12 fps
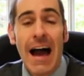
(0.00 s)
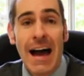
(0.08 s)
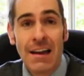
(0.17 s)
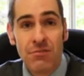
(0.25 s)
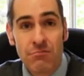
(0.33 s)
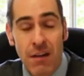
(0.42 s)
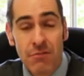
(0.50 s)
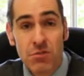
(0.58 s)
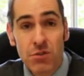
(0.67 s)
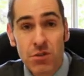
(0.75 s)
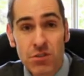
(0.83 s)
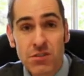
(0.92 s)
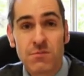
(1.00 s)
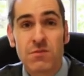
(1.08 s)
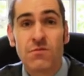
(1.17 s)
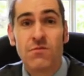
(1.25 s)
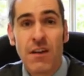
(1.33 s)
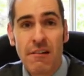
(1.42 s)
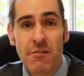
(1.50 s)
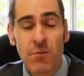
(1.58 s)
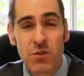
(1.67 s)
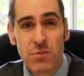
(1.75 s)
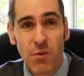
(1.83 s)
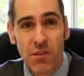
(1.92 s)
And Revenue Customs very
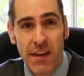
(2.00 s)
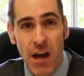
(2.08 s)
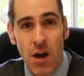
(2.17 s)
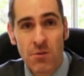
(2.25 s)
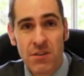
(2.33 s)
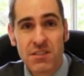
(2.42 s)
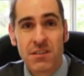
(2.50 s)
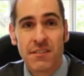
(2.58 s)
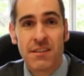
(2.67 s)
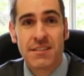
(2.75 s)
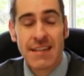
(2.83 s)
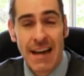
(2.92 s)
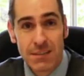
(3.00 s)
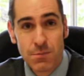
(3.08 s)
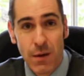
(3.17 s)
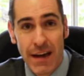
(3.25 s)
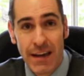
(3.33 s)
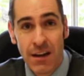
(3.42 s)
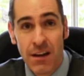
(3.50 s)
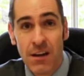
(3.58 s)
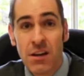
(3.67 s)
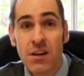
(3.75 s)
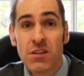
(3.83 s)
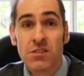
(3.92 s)
much put the onus on the taxpayer
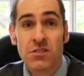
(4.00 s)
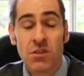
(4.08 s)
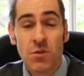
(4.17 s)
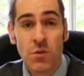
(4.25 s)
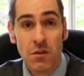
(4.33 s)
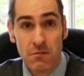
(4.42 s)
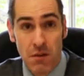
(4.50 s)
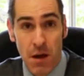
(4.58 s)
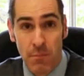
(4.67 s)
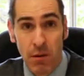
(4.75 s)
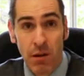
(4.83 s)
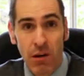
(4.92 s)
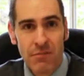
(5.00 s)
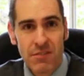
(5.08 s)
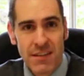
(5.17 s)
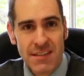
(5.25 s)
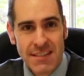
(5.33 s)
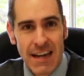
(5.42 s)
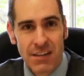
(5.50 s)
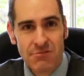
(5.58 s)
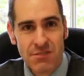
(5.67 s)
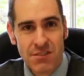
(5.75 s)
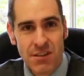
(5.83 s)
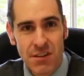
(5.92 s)
to apply for the tax
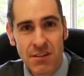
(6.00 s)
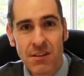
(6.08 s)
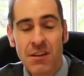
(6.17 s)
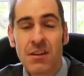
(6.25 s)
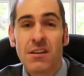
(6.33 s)
return.